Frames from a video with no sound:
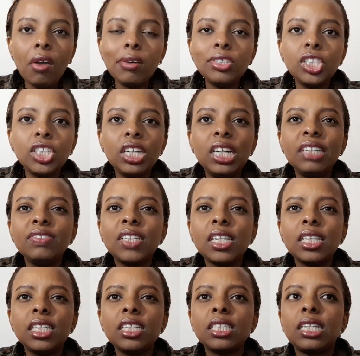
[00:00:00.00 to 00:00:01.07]
She lives
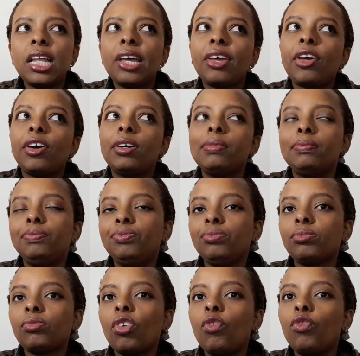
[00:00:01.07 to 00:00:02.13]
in this like
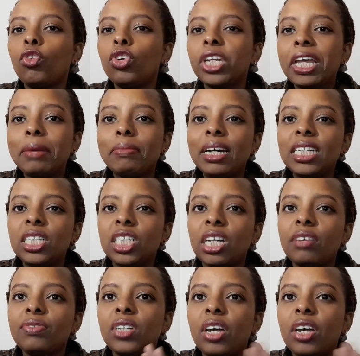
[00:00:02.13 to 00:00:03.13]
Wohngemeinschaft